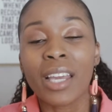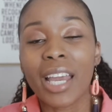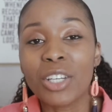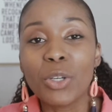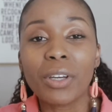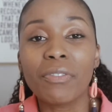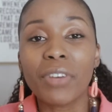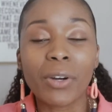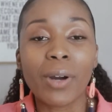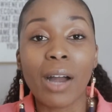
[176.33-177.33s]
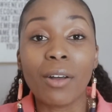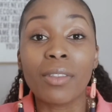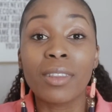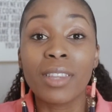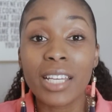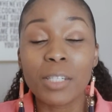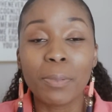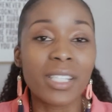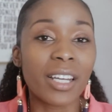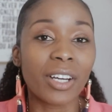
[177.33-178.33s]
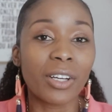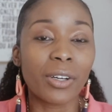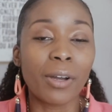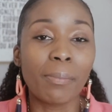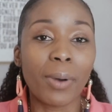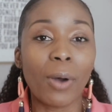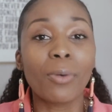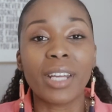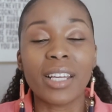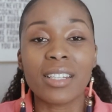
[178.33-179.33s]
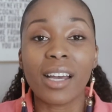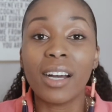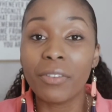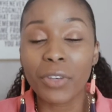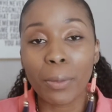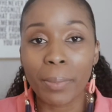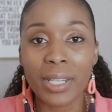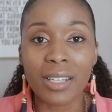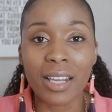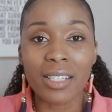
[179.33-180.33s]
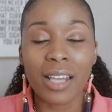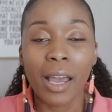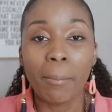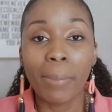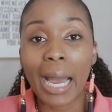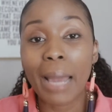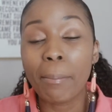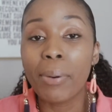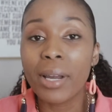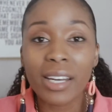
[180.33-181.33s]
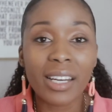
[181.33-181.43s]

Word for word: And you can figure out this particular component of your business by putting